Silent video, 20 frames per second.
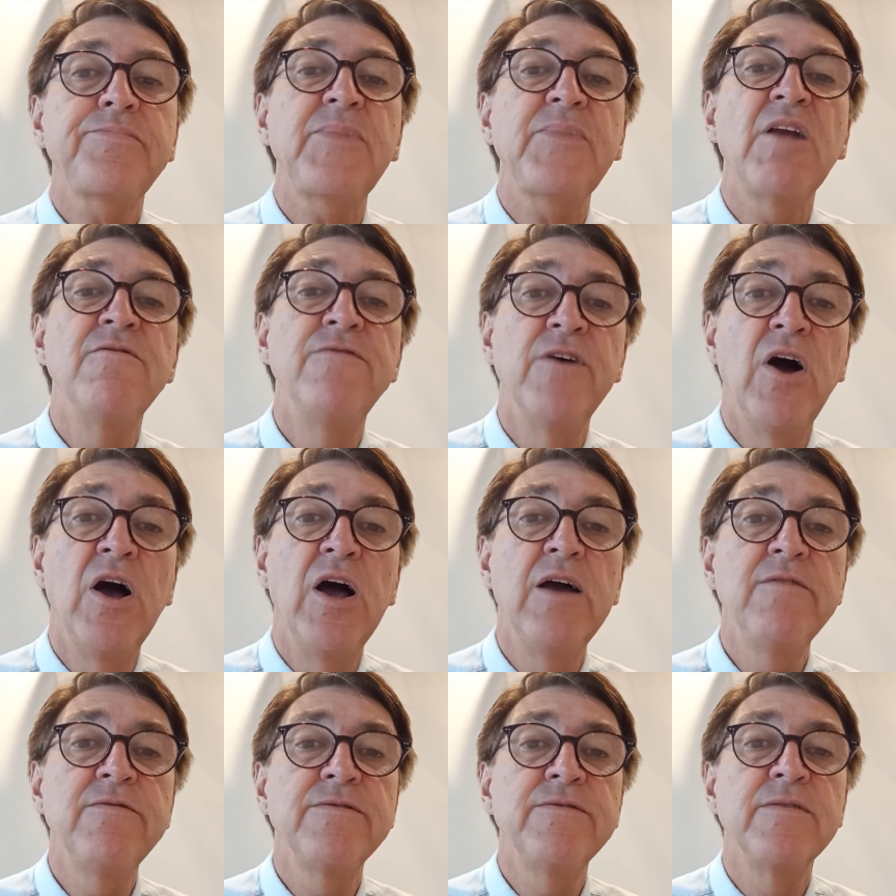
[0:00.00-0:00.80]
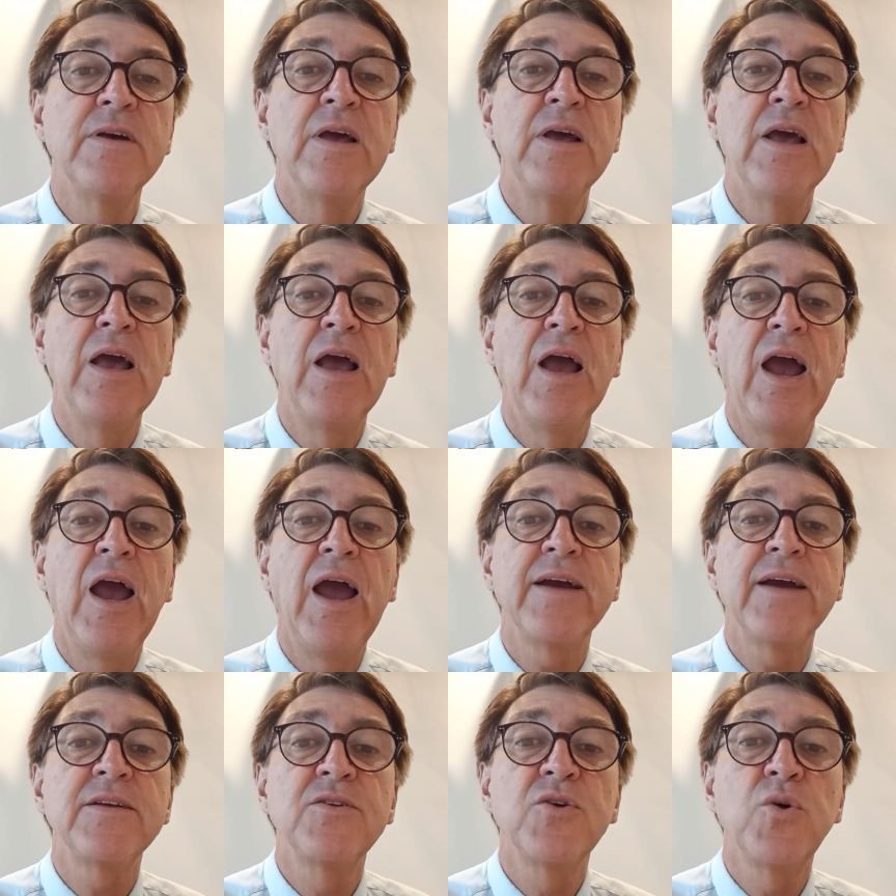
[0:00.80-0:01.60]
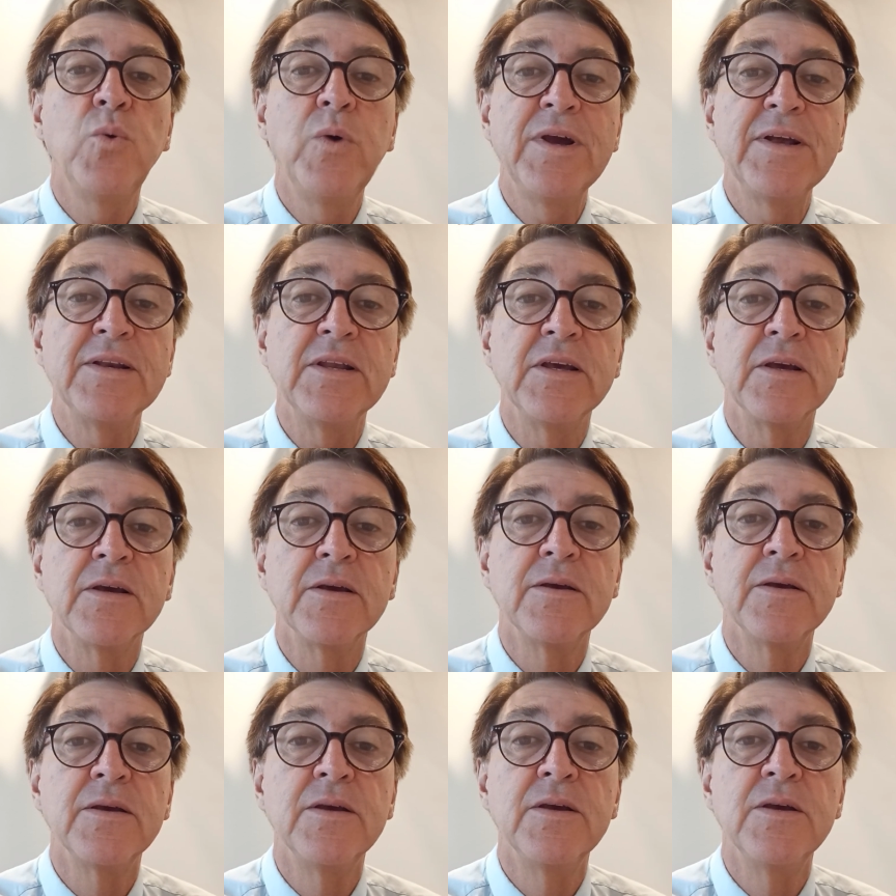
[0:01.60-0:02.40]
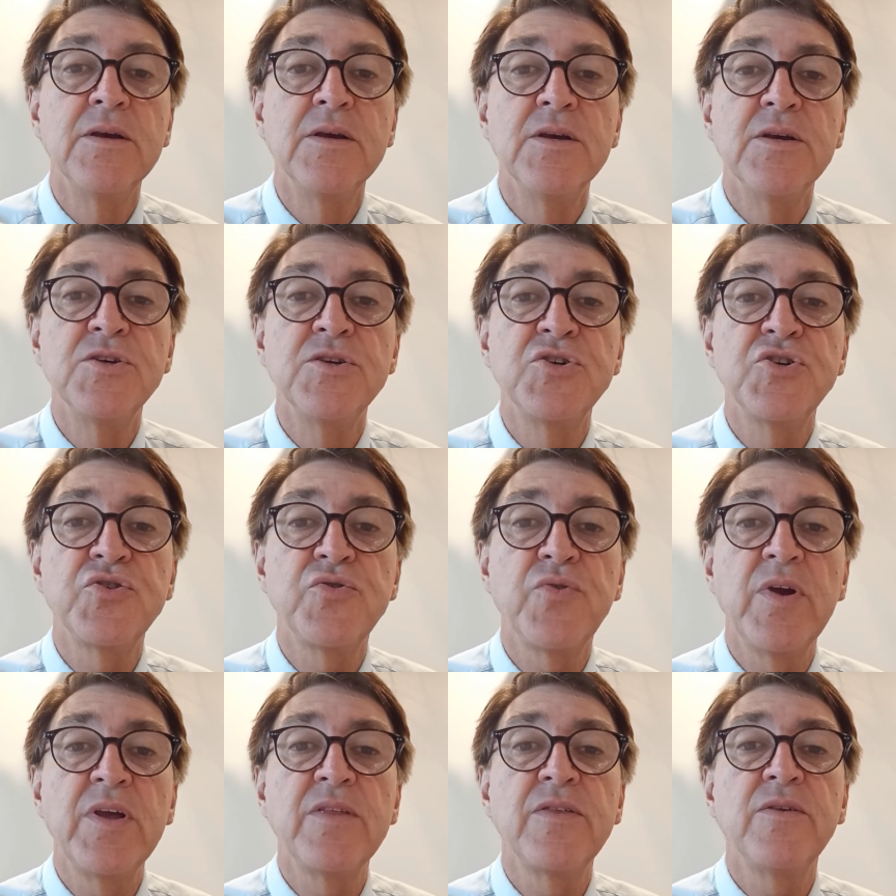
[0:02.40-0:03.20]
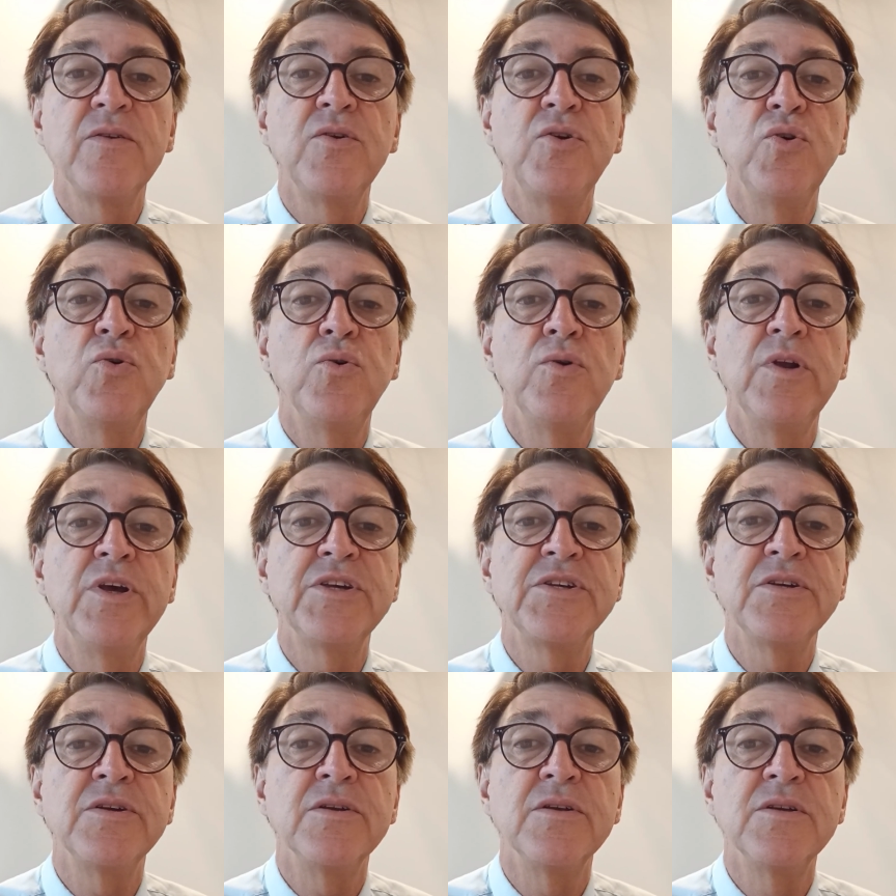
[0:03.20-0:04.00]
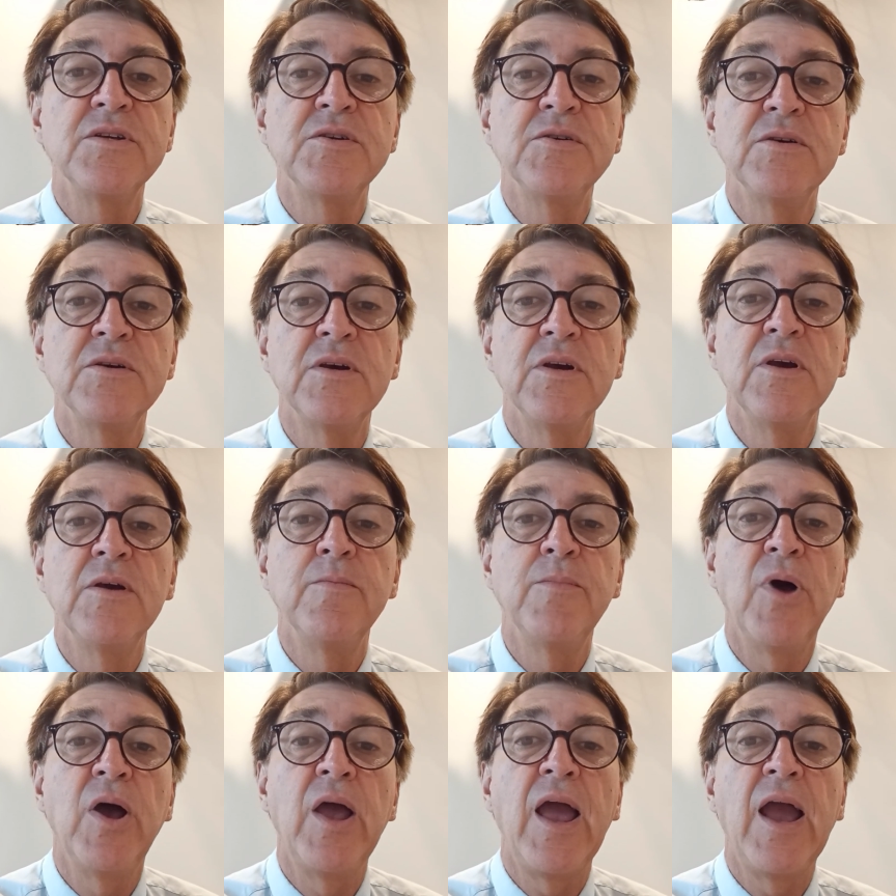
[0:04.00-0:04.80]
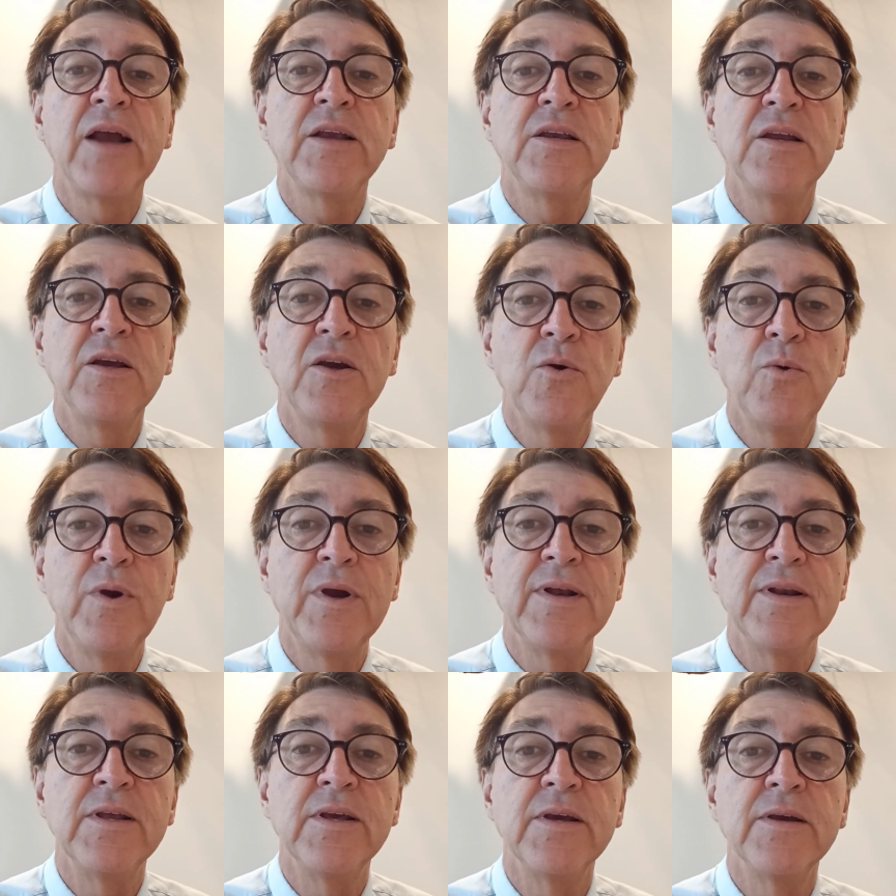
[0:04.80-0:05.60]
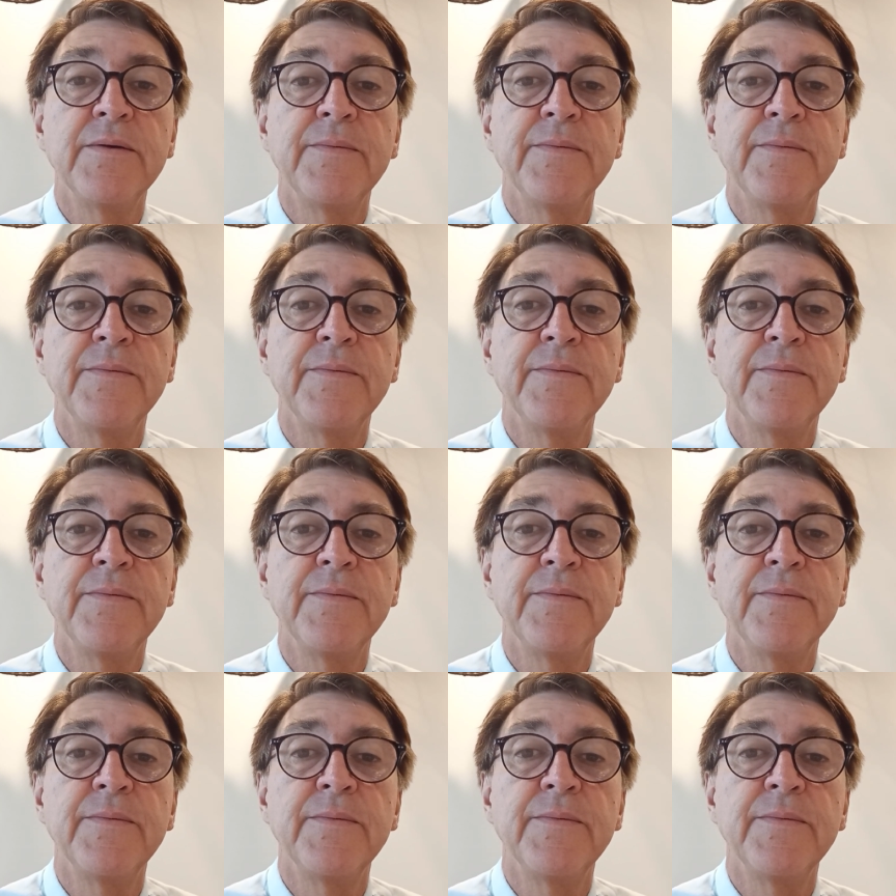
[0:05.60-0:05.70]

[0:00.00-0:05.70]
5. Act quickly. Strengthen your lessons by acting quickly.